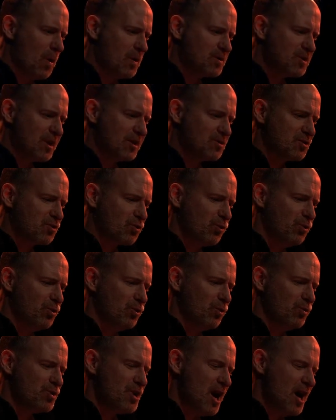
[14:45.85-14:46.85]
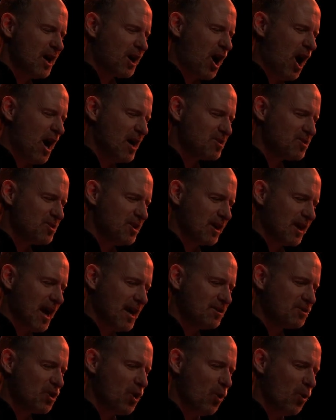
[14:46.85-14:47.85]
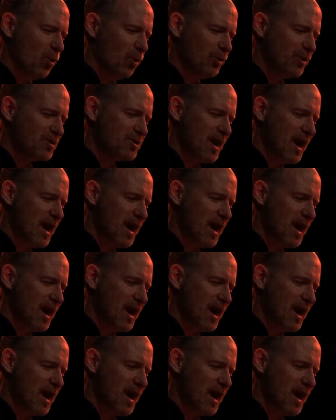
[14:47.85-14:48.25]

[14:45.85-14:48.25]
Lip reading: said Scrooge, caustic and cold